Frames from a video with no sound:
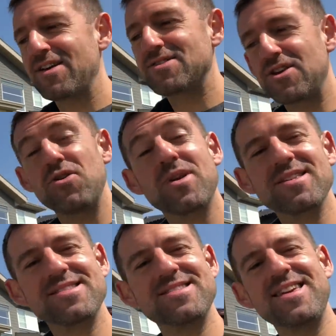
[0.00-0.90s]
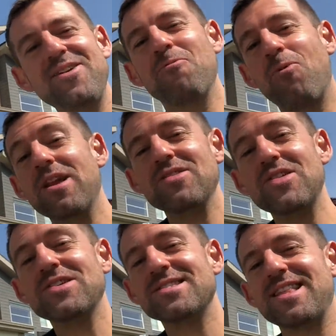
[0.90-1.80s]
so you can see what it
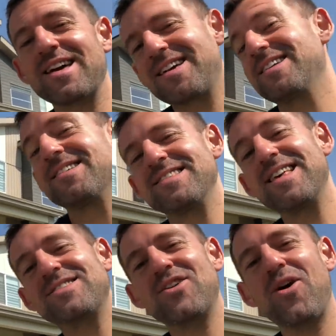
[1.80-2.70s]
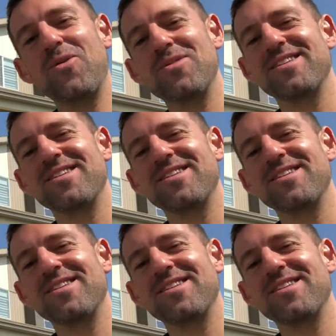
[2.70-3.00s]
looks like. Let's go.